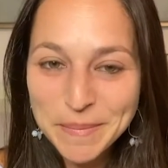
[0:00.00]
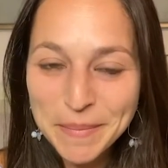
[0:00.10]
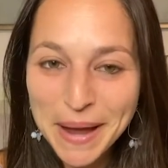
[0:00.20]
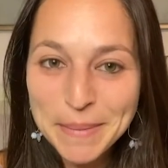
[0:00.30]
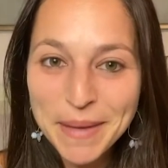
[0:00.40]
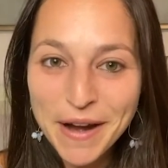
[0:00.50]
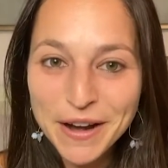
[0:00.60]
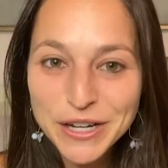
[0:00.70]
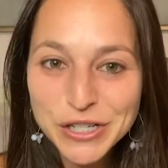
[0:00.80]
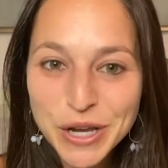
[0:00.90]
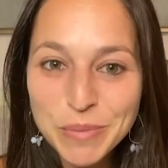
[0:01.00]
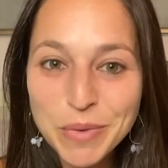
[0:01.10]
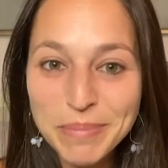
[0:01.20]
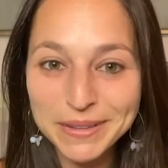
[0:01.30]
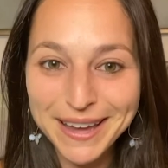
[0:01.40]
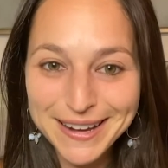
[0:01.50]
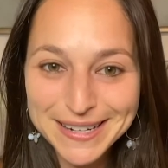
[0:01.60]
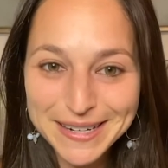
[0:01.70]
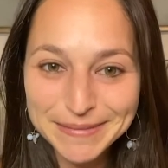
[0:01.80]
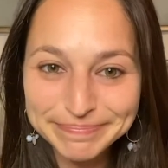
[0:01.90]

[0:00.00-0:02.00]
my marriage abruptly ended.